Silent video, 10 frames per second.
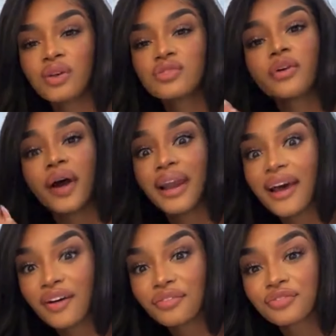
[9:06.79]
So I
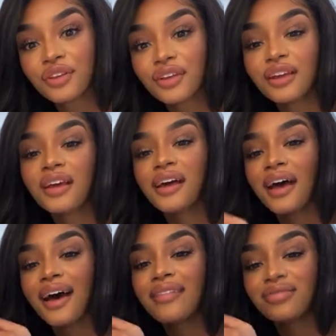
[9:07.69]
left
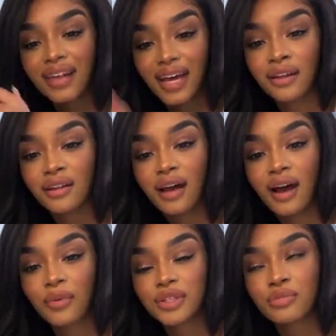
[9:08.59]
and then
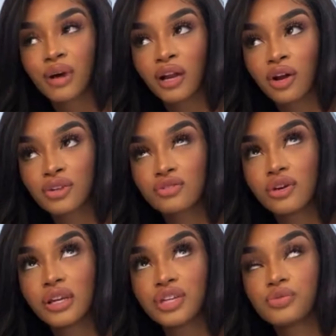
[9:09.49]
I went to my last
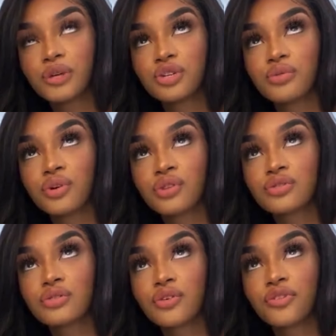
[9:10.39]
college, which
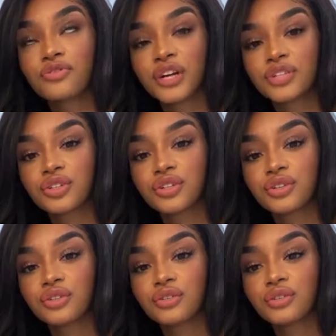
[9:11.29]
was
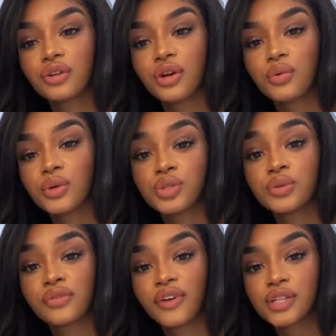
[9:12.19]
fashion, which
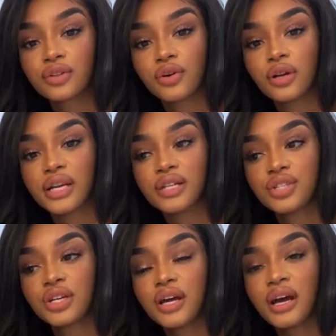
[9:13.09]
was a fashion
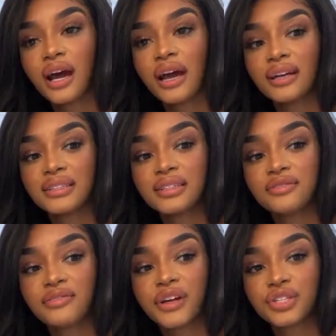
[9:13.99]
college, and I did
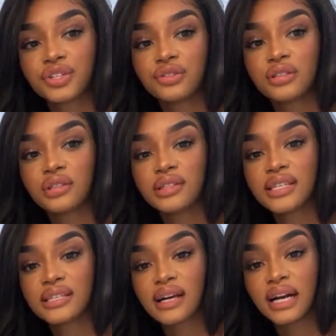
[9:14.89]
fashion
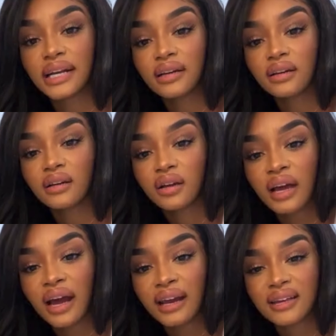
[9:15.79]
design,
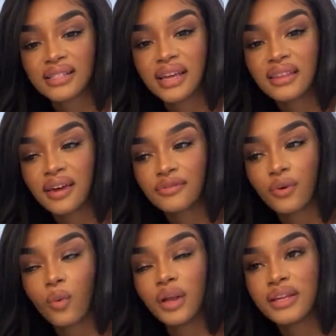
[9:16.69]
and I stayed there
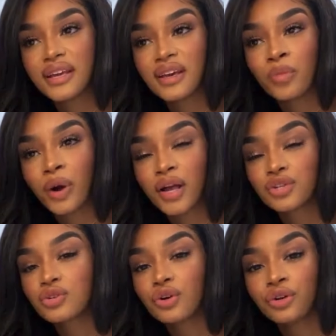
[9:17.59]
for one year, but I
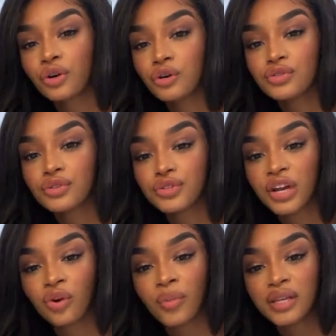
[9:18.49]
just couldn't
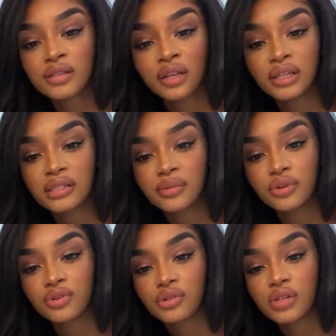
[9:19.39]
concentrate on my studies
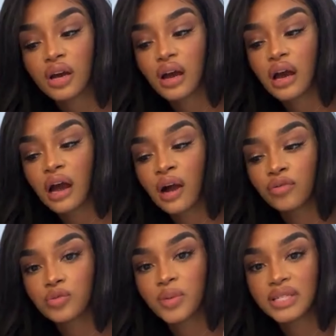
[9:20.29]
because I
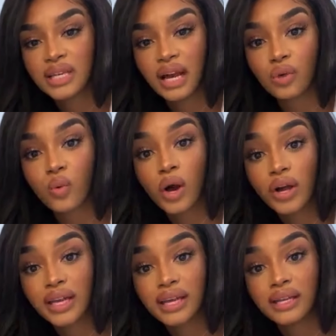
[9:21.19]
was busy like
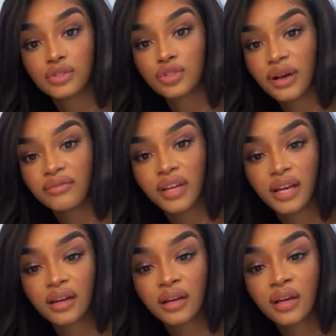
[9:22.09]
working and
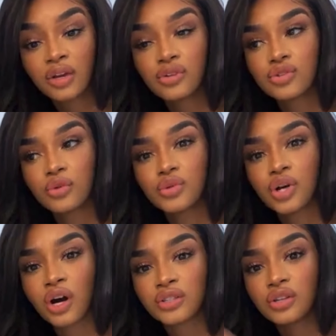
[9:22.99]
traveling, so it was
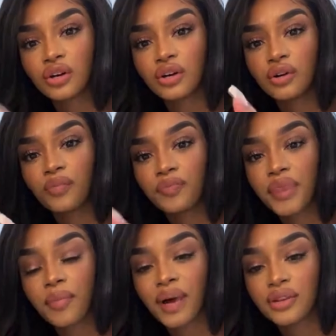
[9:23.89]
hard to
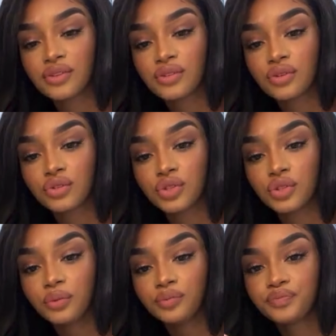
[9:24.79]
balance the
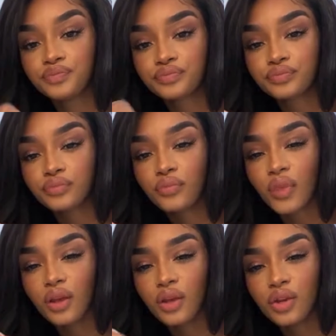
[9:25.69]
two.
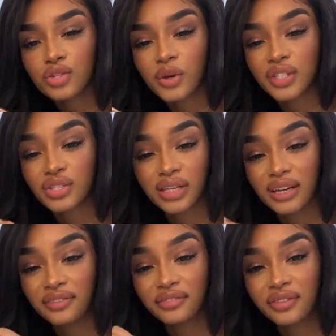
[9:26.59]
So I just
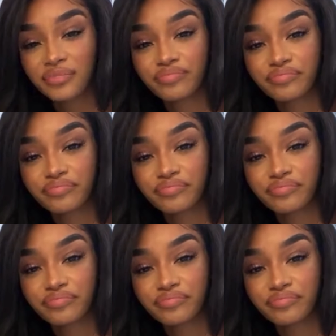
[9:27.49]
left.